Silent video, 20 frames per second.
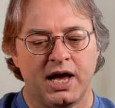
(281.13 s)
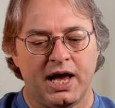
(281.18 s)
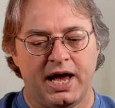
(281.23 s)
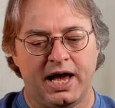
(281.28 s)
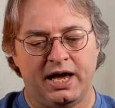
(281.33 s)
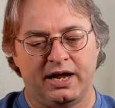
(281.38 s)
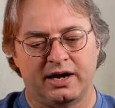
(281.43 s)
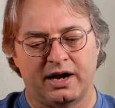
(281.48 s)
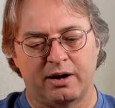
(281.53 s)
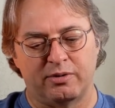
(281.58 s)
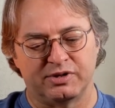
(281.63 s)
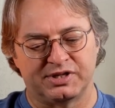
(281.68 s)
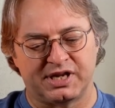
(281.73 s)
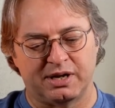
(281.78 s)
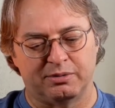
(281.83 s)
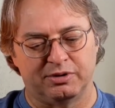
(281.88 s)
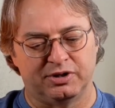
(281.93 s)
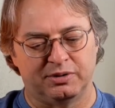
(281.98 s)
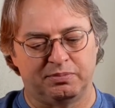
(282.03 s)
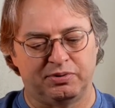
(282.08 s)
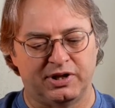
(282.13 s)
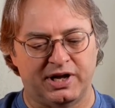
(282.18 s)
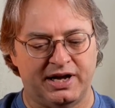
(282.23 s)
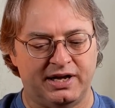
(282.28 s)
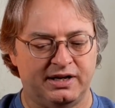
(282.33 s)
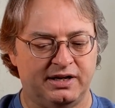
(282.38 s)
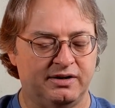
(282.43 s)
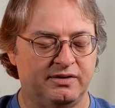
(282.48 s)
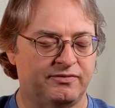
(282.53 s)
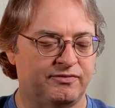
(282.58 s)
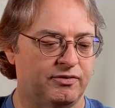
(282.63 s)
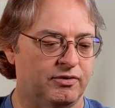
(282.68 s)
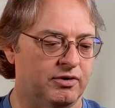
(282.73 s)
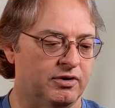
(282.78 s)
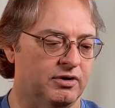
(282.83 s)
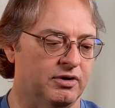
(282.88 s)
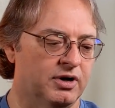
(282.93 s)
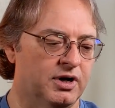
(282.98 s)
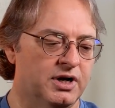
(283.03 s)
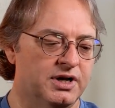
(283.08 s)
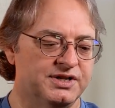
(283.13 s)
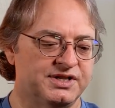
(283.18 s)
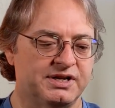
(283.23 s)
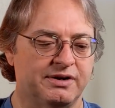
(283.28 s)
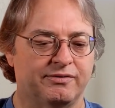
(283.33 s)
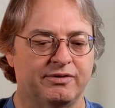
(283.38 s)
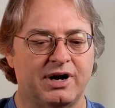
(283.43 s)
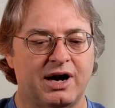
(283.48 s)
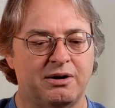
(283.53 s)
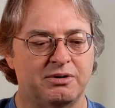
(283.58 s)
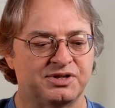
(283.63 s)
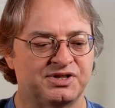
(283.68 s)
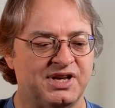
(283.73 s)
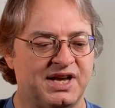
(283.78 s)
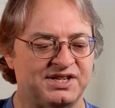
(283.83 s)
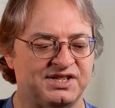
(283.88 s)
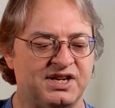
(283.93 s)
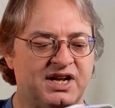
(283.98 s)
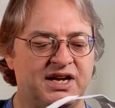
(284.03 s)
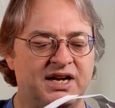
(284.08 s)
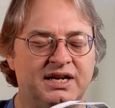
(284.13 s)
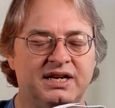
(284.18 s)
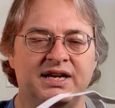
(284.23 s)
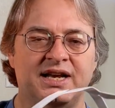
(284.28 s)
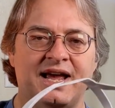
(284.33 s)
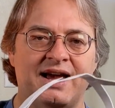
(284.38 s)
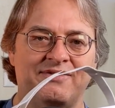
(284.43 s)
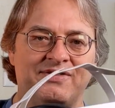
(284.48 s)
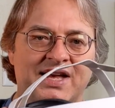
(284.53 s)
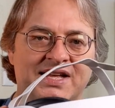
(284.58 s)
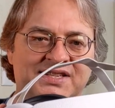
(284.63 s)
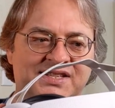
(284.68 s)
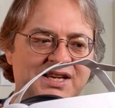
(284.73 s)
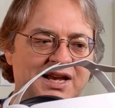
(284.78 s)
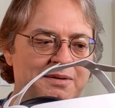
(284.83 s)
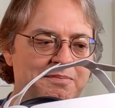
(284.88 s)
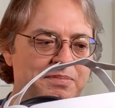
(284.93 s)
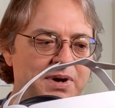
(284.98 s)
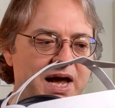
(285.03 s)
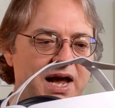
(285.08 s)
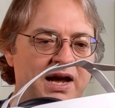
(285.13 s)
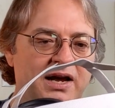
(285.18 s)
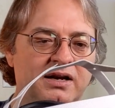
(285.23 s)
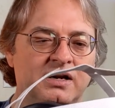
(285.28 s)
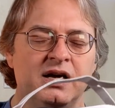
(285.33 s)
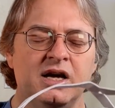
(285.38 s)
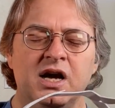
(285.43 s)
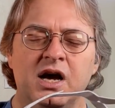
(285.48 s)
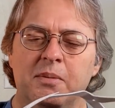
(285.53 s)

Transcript: and I was able to play in it for several hours last night, and I didn't have that same pain.